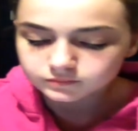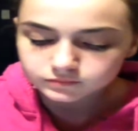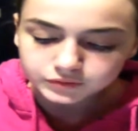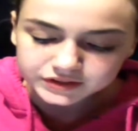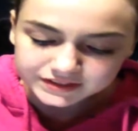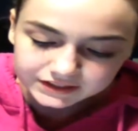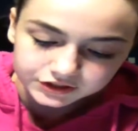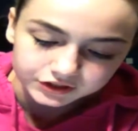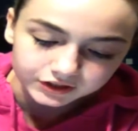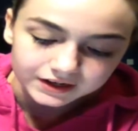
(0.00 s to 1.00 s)

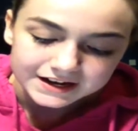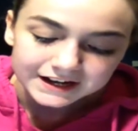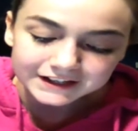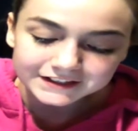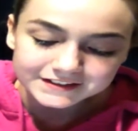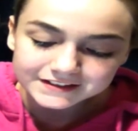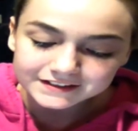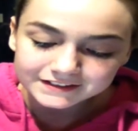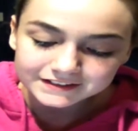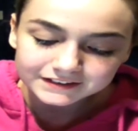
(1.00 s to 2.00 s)
procedure is
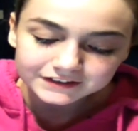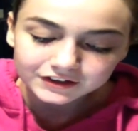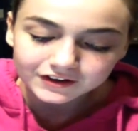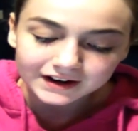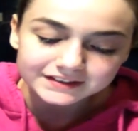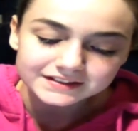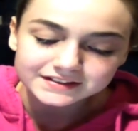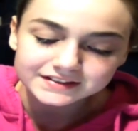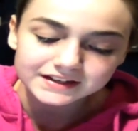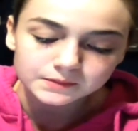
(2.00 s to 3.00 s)
correct
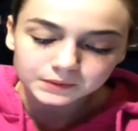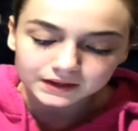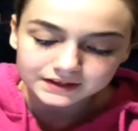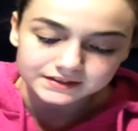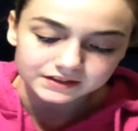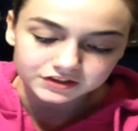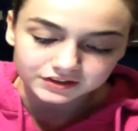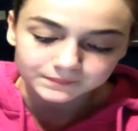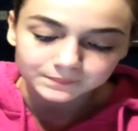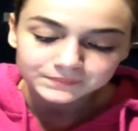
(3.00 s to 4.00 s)

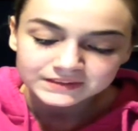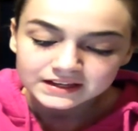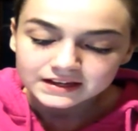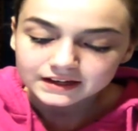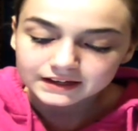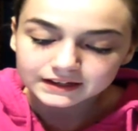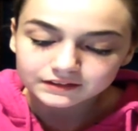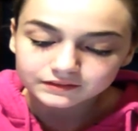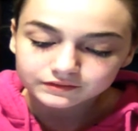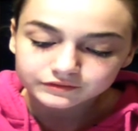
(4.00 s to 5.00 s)
stabilization
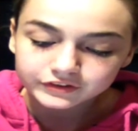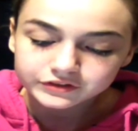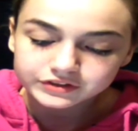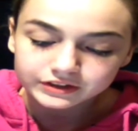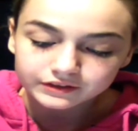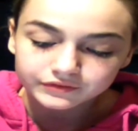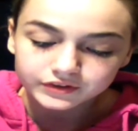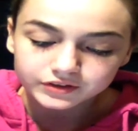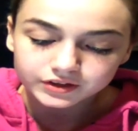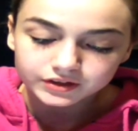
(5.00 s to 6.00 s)
and fusion of
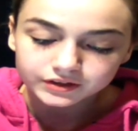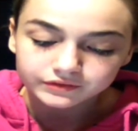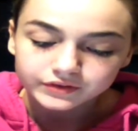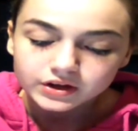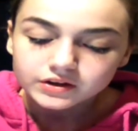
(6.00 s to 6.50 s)
the curve.